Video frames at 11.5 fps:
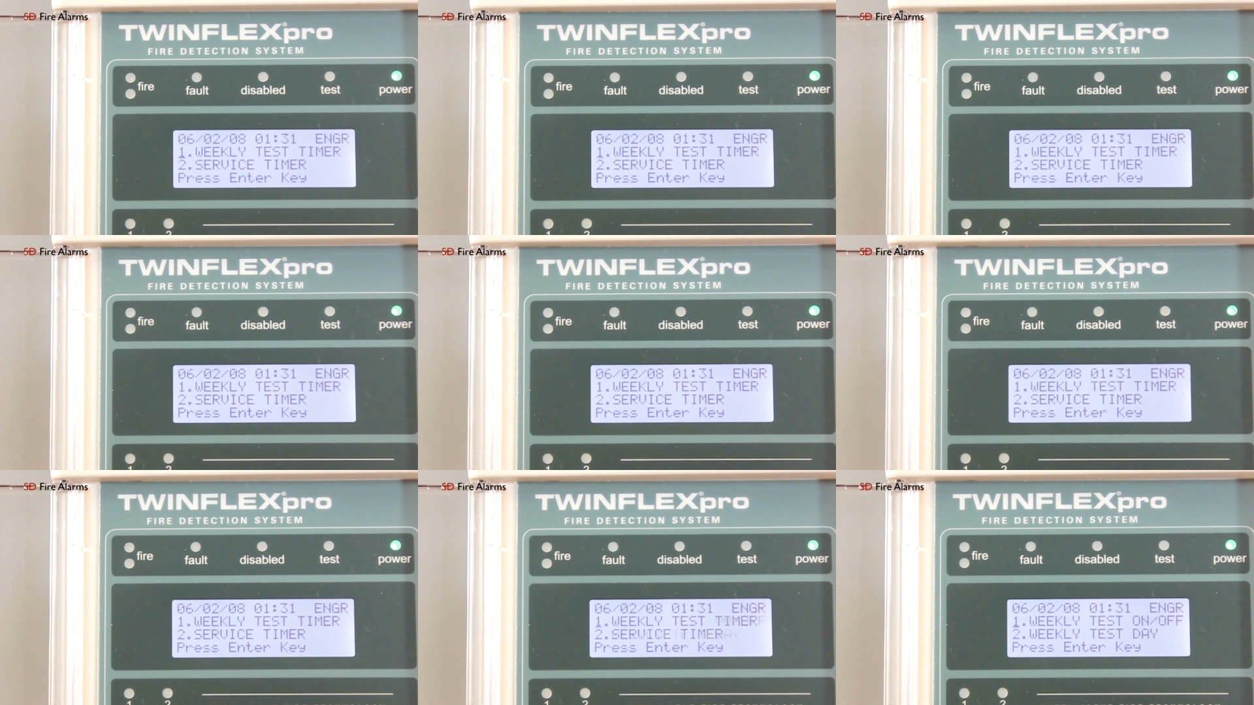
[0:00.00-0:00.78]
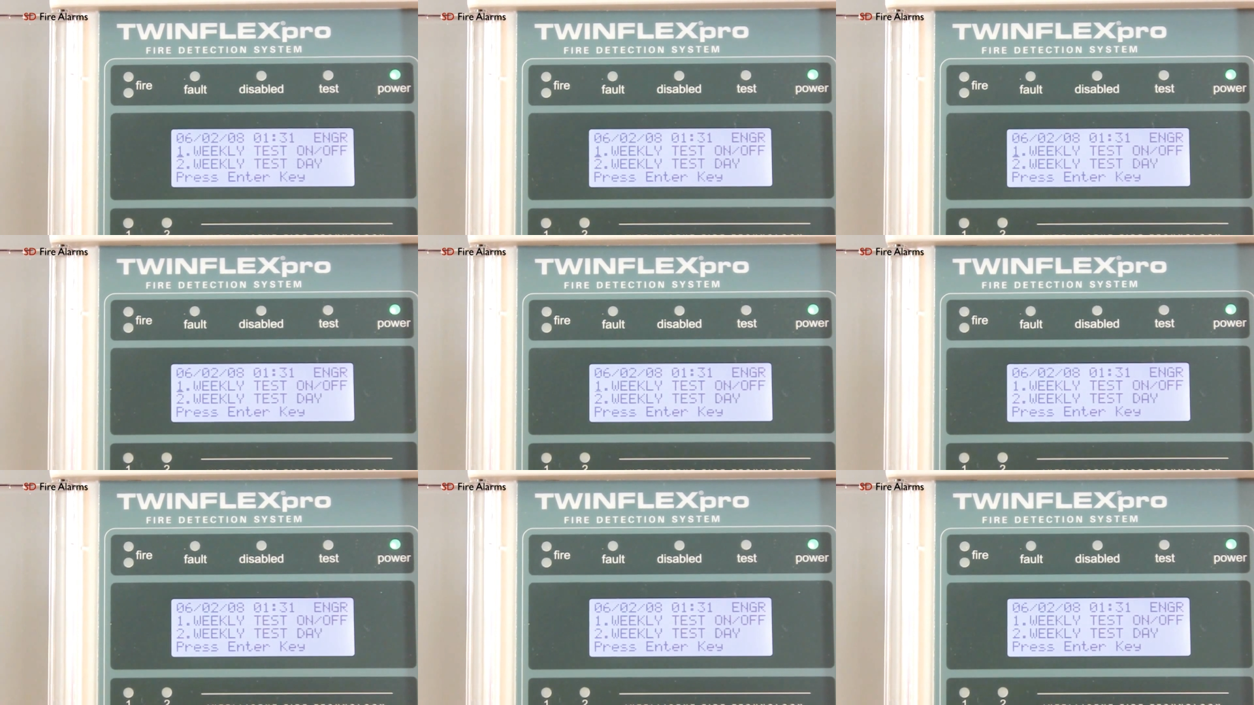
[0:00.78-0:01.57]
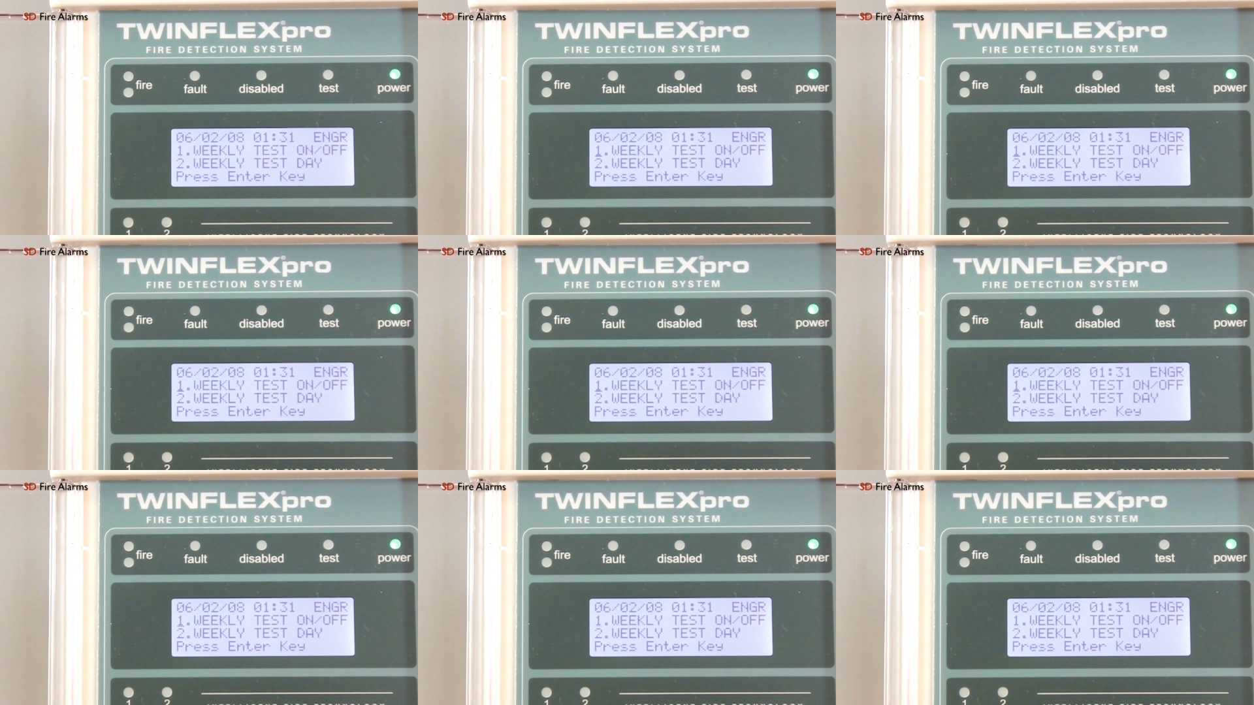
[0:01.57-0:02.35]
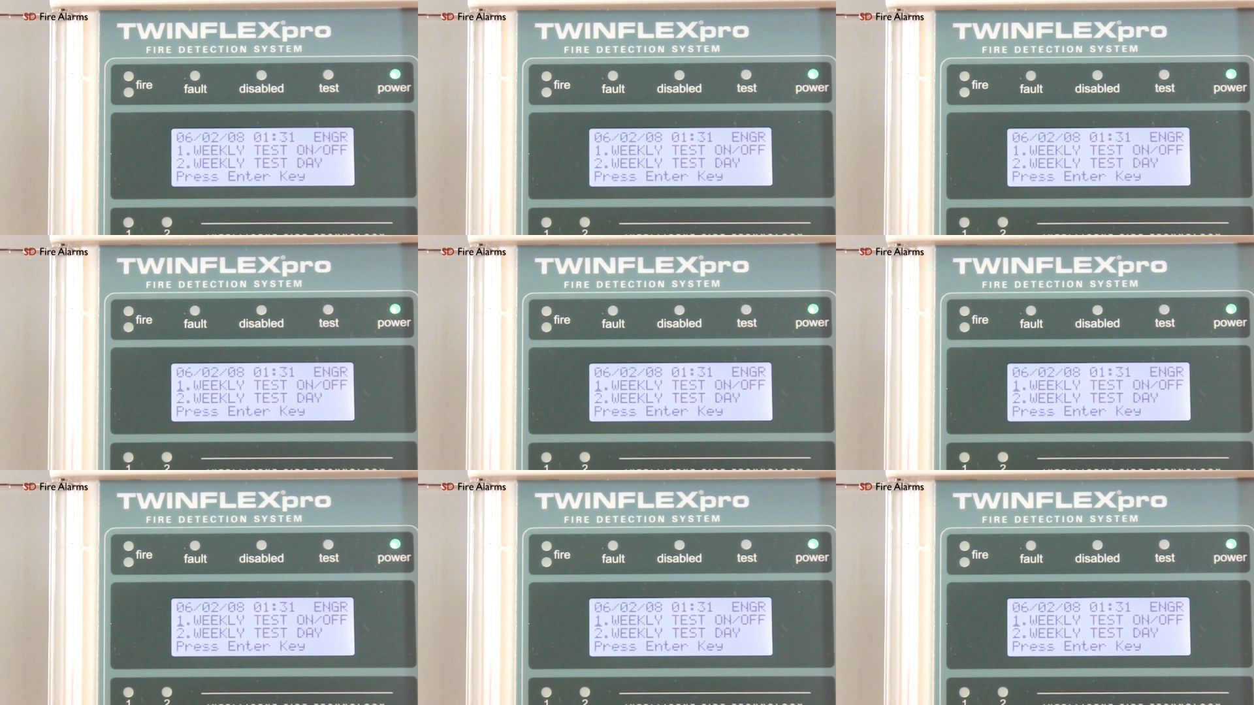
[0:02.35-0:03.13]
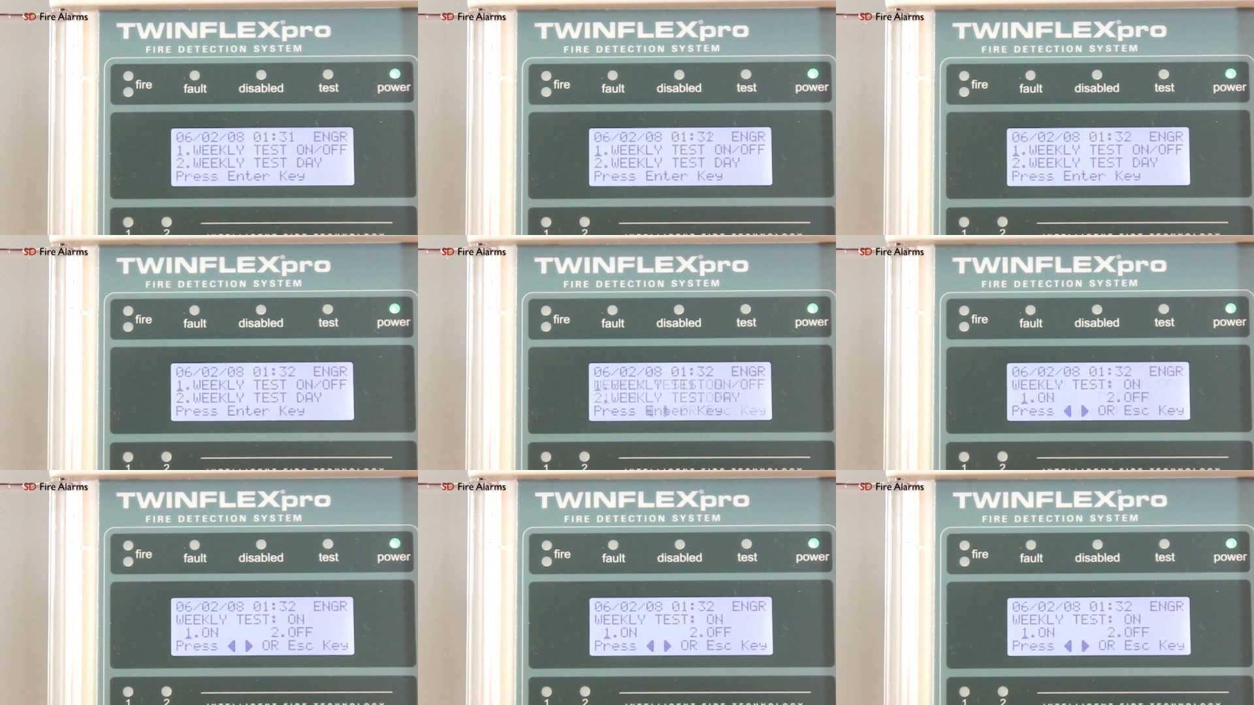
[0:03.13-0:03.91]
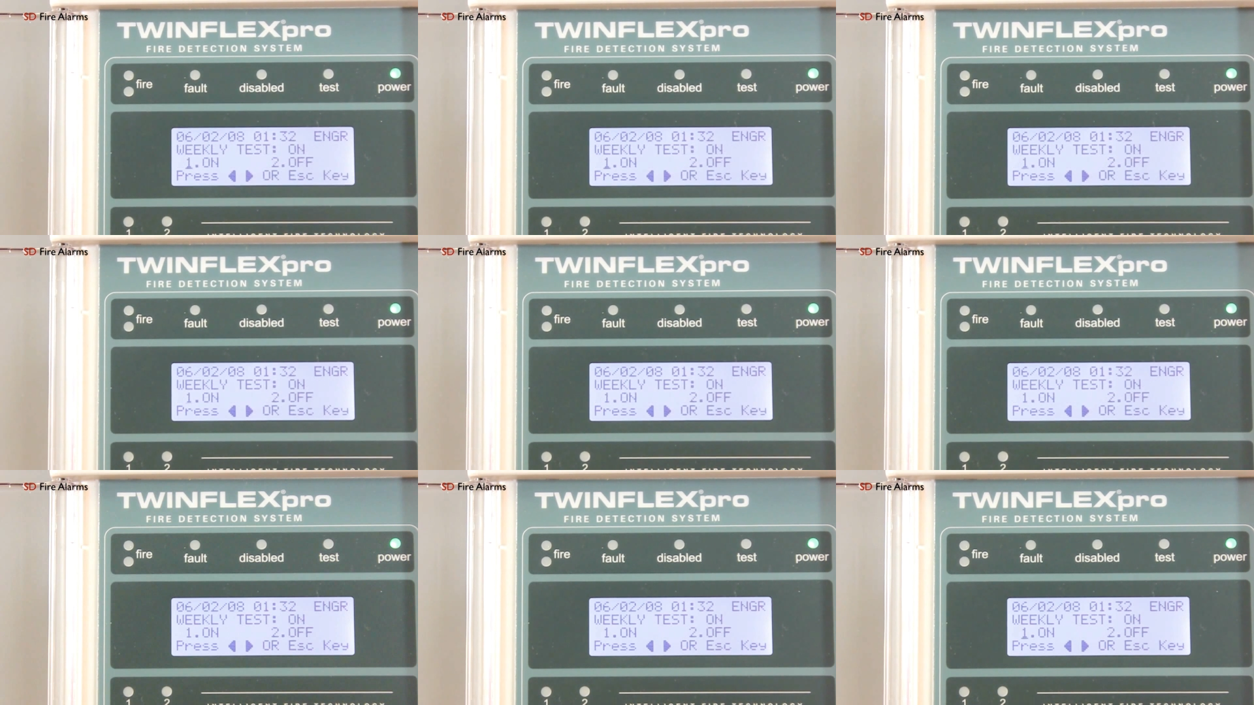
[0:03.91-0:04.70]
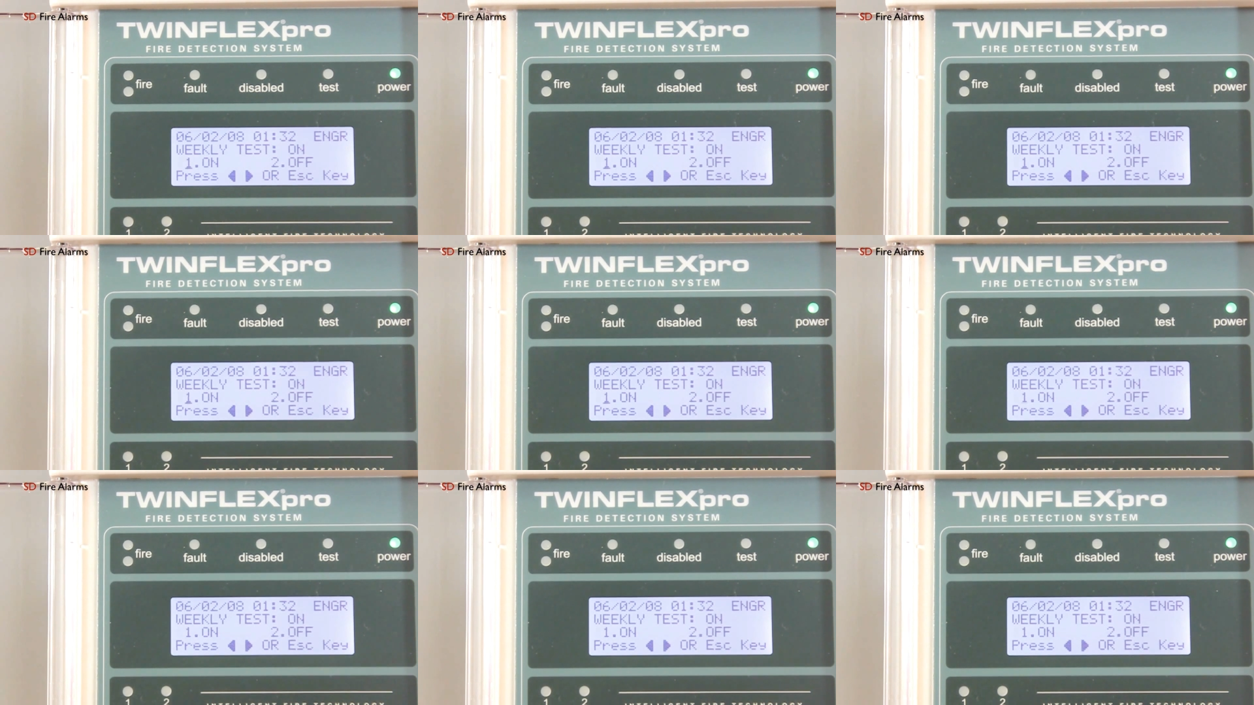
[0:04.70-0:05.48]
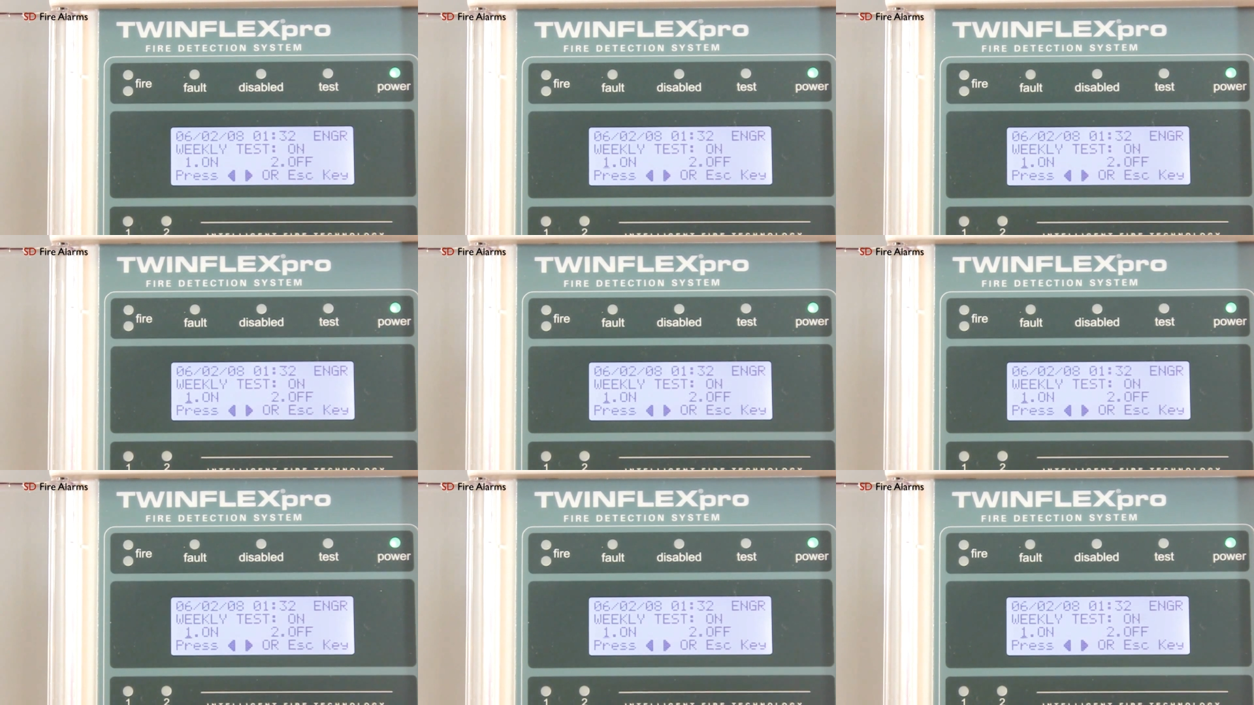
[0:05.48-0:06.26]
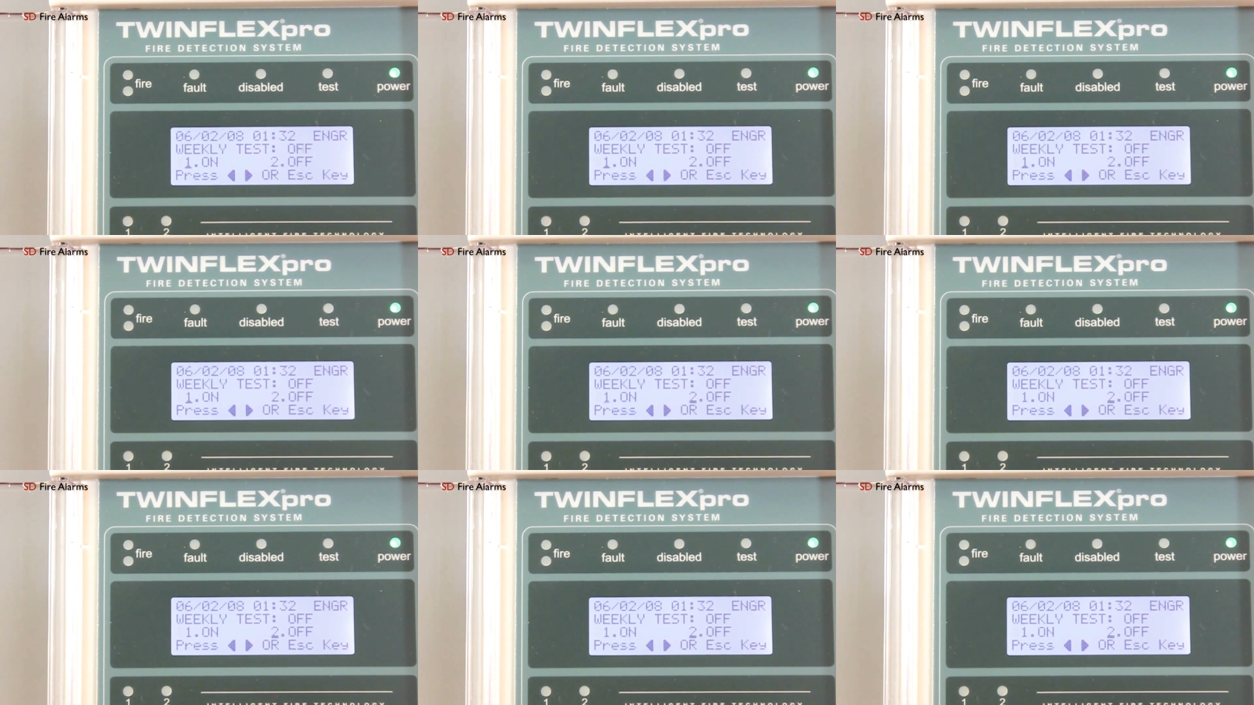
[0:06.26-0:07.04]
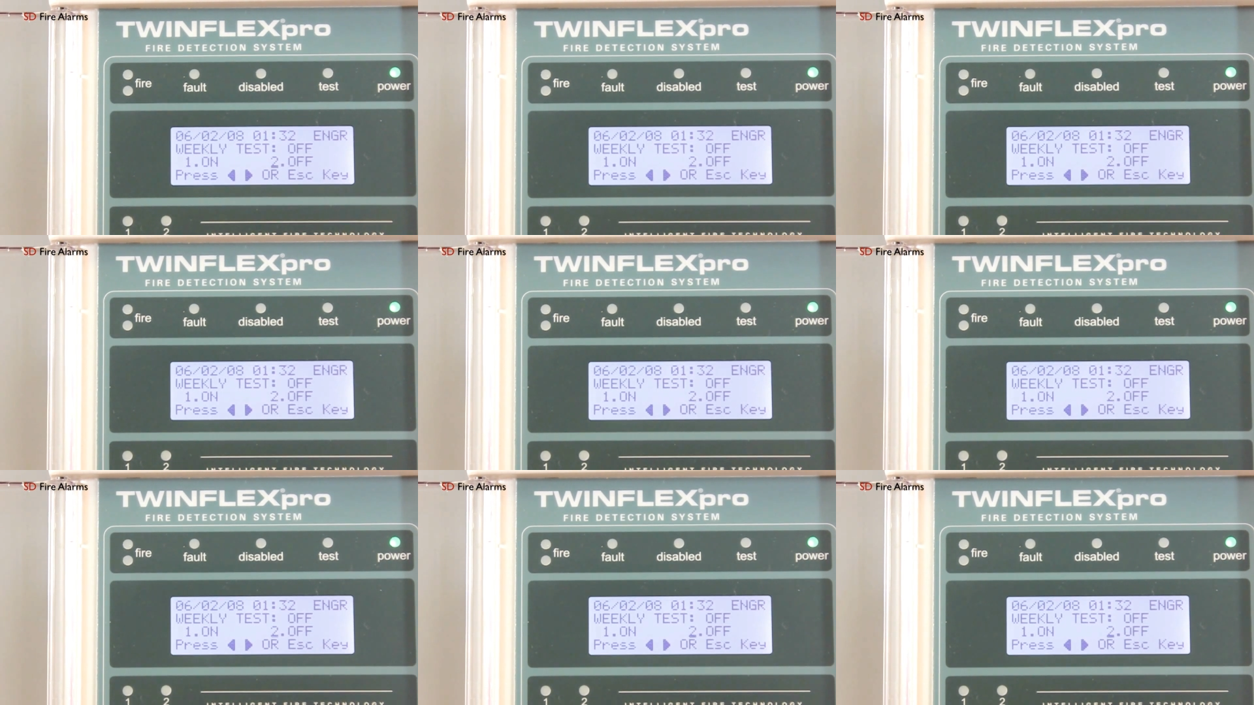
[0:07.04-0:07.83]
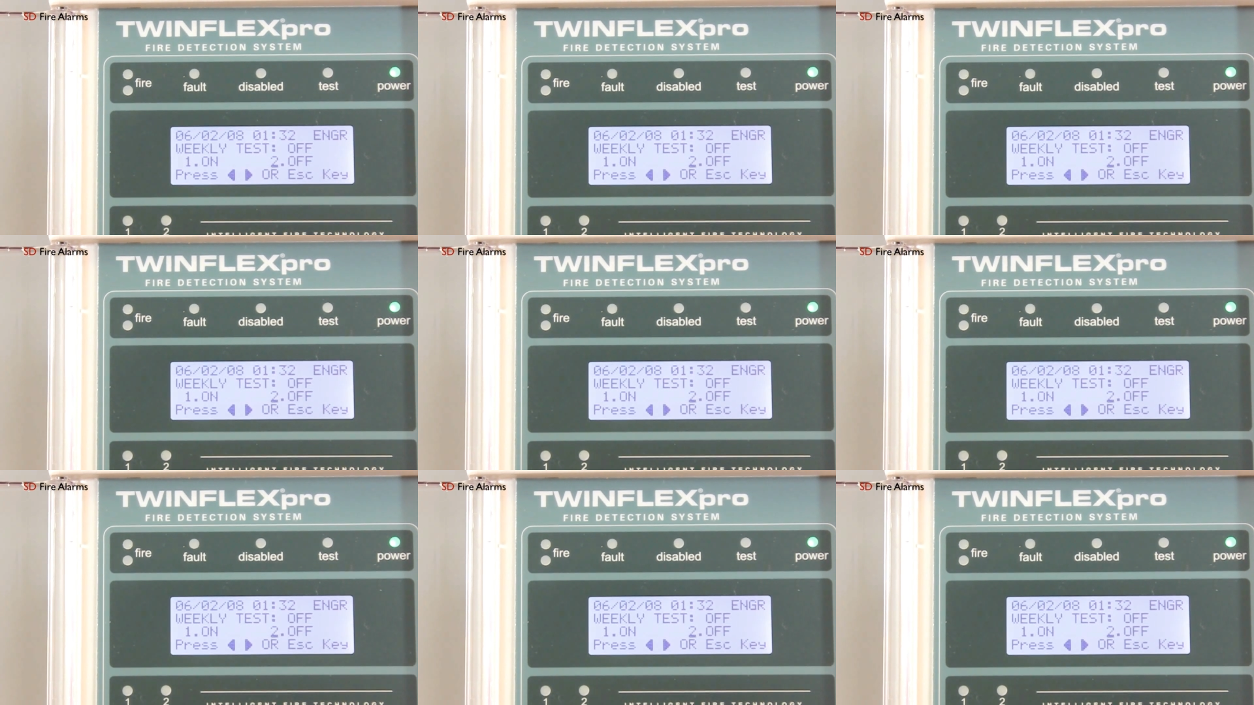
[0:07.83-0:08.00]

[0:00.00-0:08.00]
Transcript: (no speaker visible)